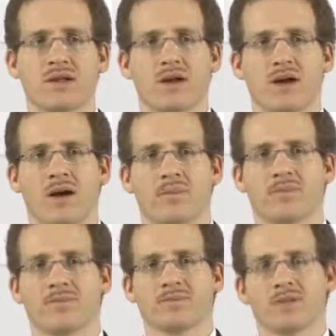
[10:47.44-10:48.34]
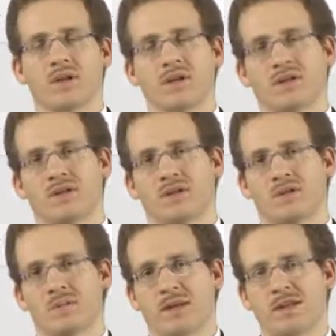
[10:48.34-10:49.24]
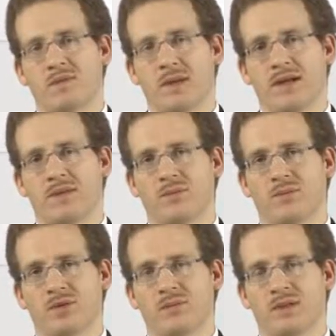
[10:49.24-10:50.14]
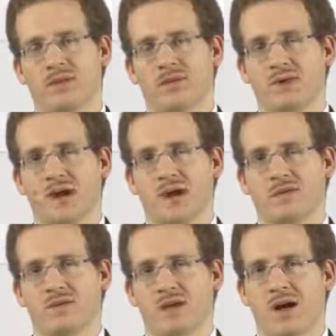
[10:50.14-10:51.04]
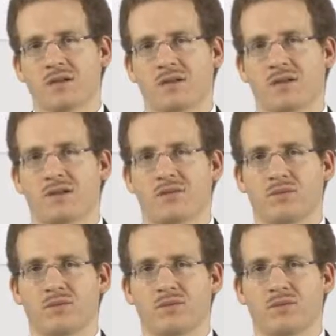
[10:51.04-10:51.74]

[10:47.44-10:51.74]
The best way would be to have tasks that